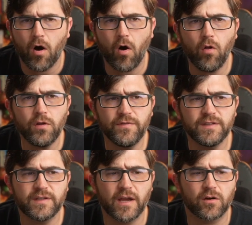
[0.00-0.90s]
All of
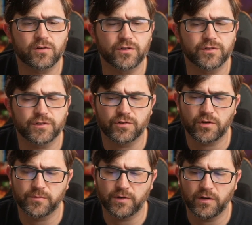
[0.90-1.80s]
these characters in
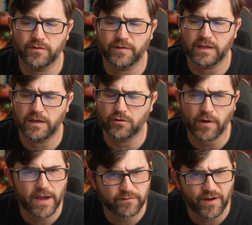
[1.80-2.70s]
terms of the
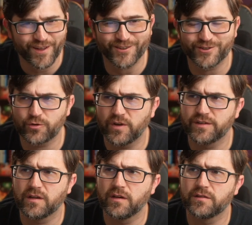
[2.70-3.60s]
grandfather's
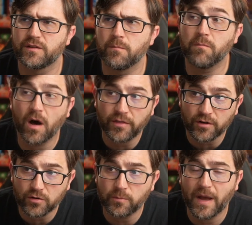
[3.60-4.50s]
choices, the
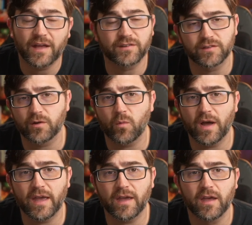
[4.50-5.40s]
mother who passes
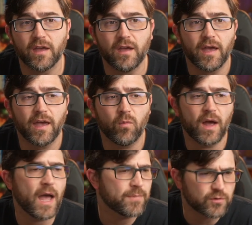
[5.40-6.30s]
away, and what
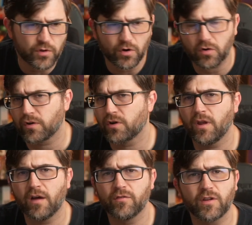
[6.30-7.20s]
happens with her and her
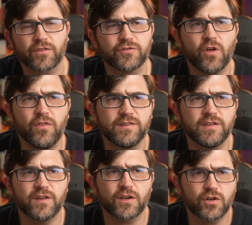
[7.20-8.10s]
lover. Like there's all these
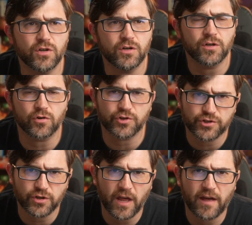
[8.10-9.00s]
things that could or
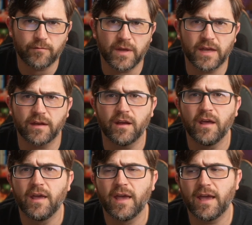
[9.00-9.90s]
should have been,
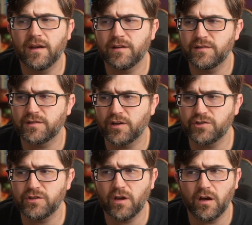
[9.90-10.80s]
and a
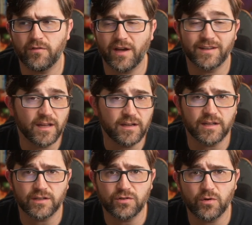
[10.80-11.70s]
discussion of
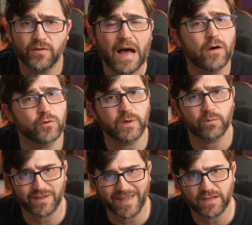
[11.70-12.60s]
identity too, of how do we
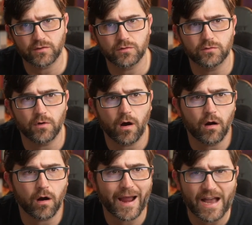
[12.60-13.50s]
relate to
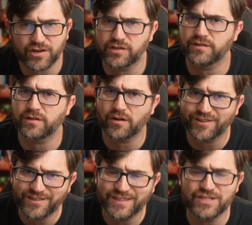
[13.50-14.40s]
our actions and our
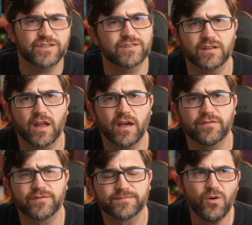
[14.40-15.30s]
decisions in
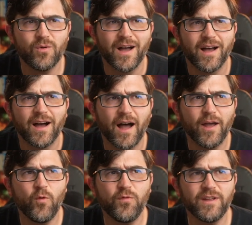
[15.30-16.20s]
life. So I
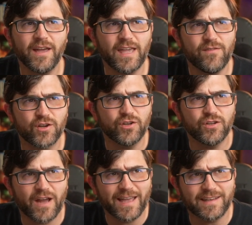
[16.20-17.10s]
hopefully I gave a
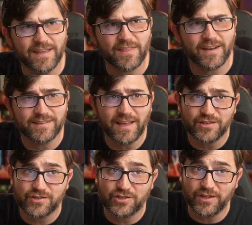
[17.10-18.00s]
good idea that it's
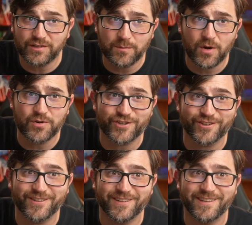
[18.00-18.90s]
not just
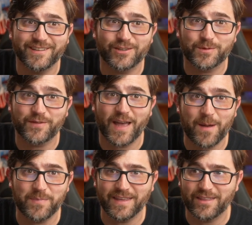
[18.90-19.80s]
emotional in terms of
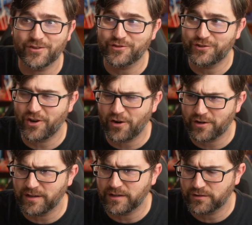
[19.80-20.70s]
happy. There's
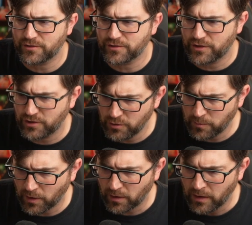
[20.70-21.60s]
darkness, there's
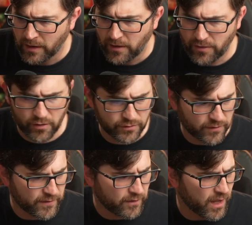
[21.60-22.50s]
humor, there's
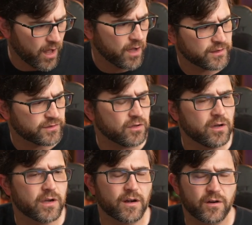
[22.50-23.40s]
a very honest
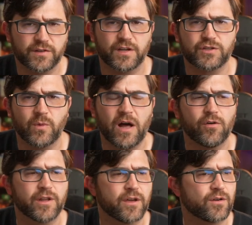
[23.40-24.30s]
look at our
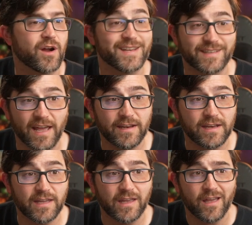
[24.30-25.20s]
sexuality, at our
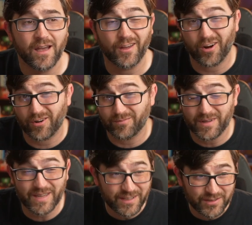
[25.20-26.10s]
identity, at our
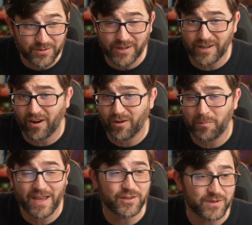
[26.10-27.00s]
history, our
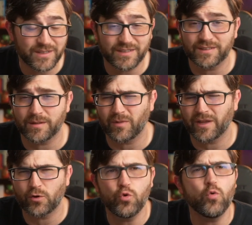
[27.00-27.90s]
patriotism.
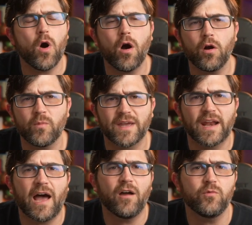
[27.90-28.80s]
Like who are we
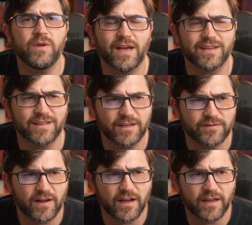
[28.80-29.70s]
and how do we
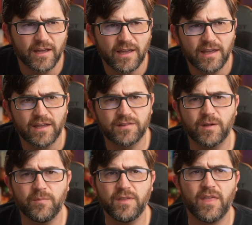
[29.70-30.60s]
identify is
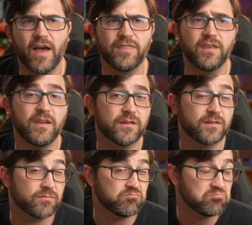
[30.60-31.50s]
something that I think is